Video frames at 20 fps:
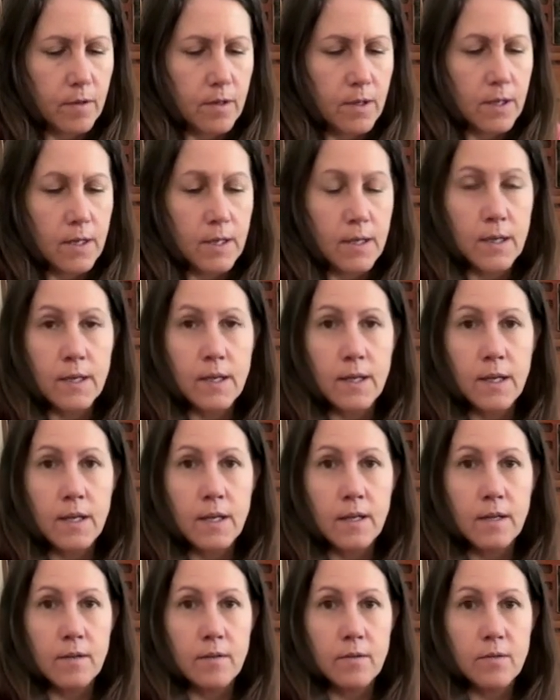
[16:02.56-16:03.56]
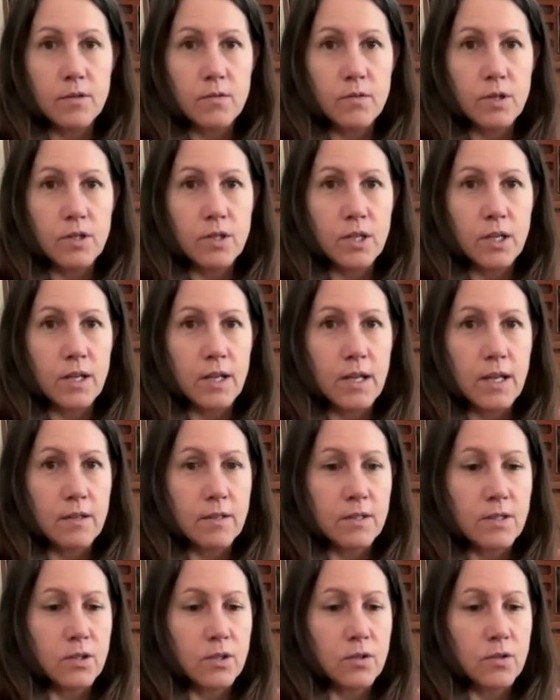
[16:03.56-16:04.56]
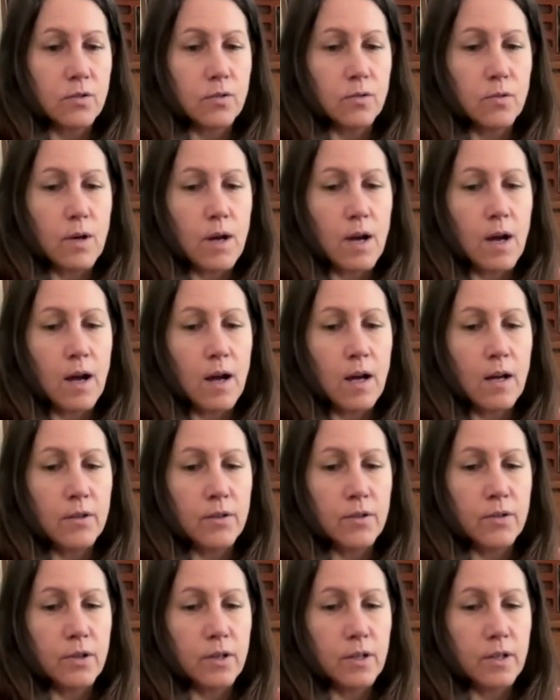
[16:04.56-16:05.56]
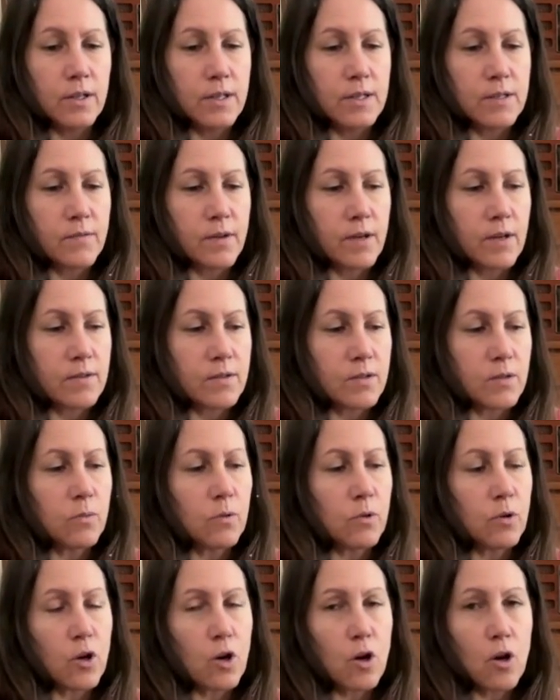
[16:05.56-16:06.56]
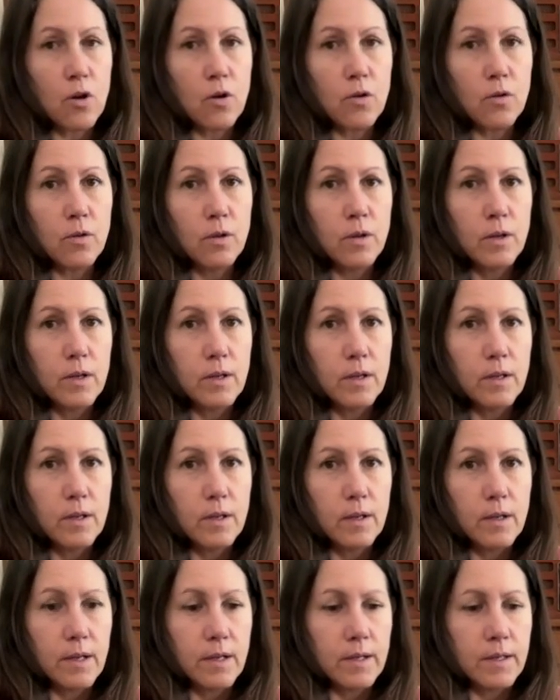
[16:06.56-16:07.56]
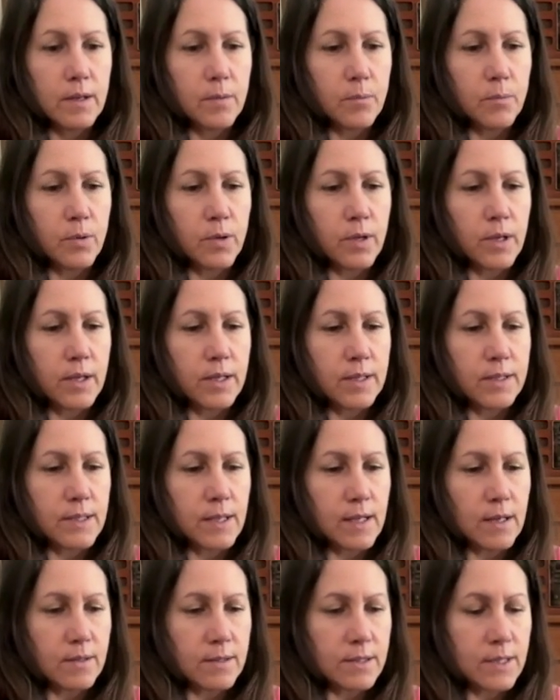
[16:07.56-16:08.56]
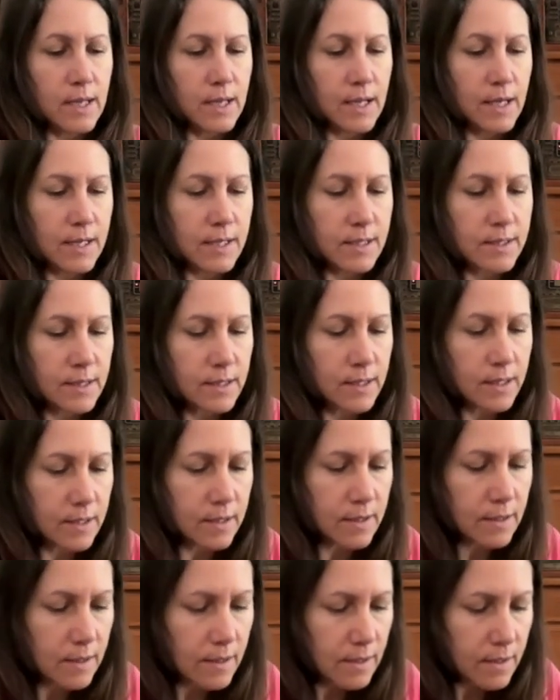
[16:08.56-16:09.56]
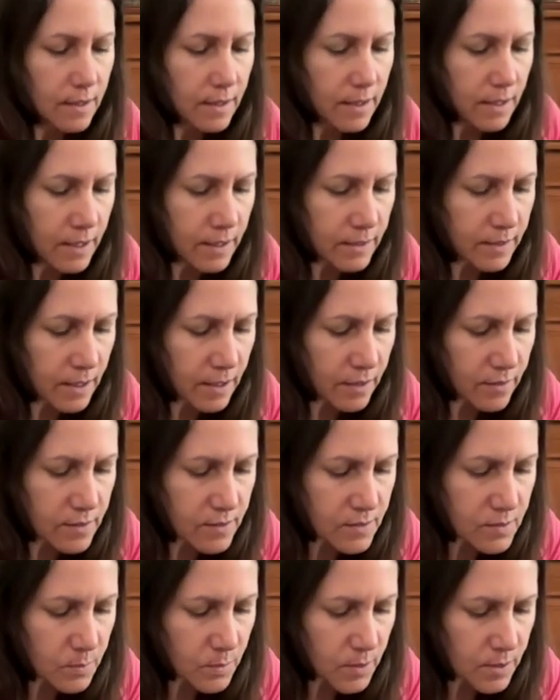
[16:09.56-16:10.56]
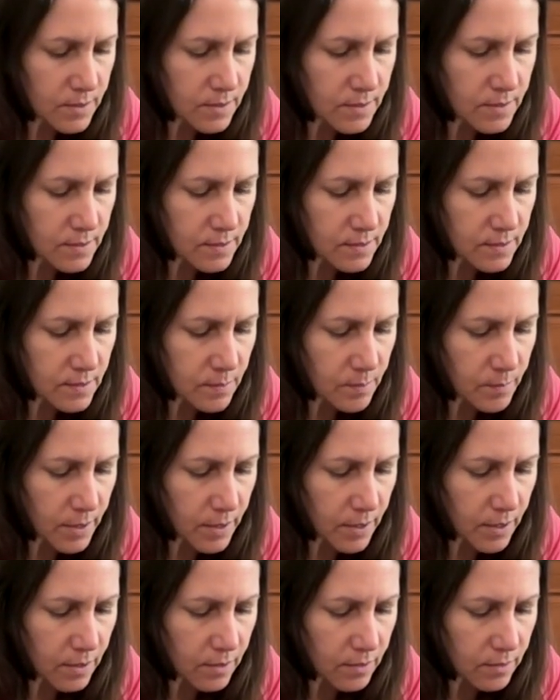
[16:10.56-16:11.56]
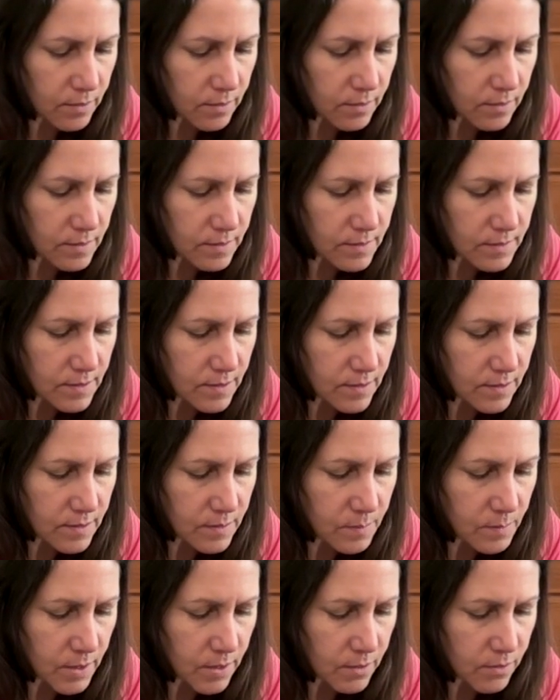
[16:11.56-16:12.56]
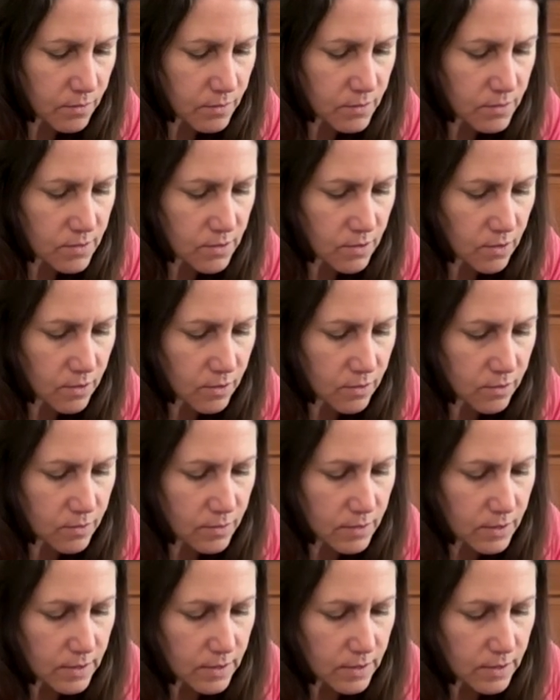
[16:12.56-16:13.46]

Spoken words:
Okay, again, stretching it out to 100 as far as it will go, and then bring it down to 80. And now this one sits about a centimeter or so